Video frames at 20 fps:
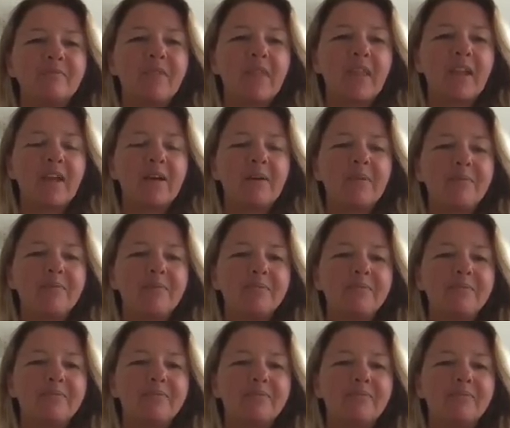
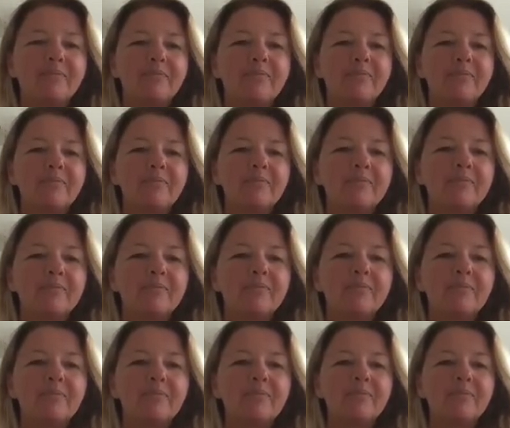
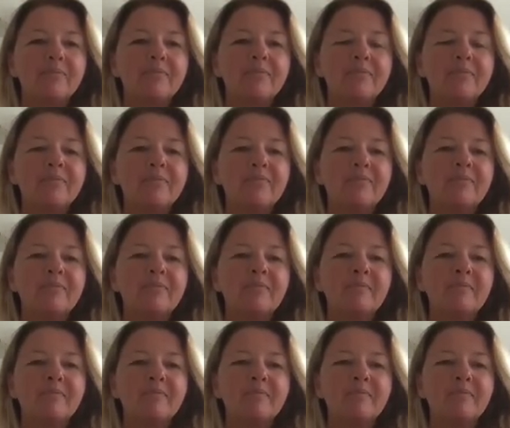
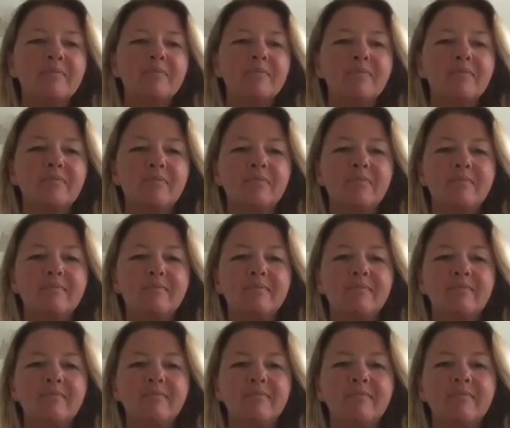
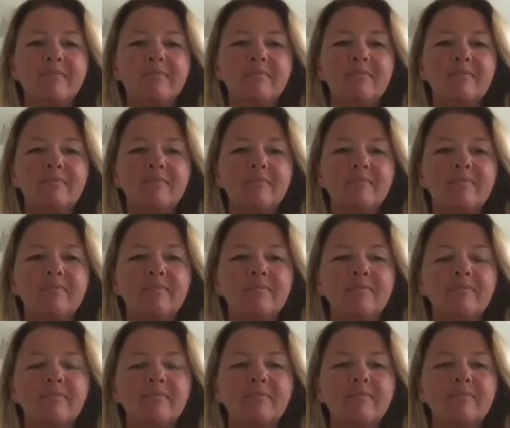
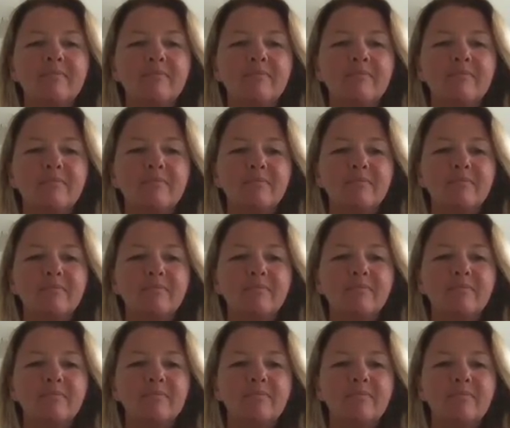
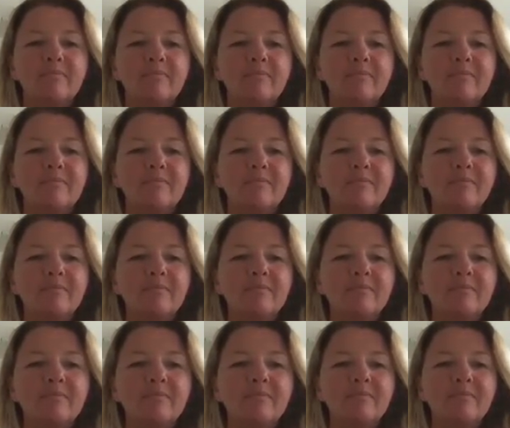
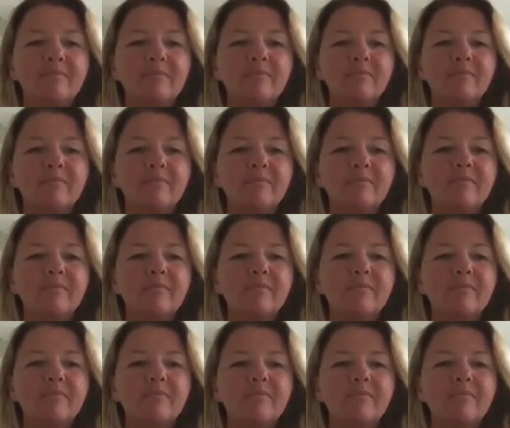This person isn't speaking.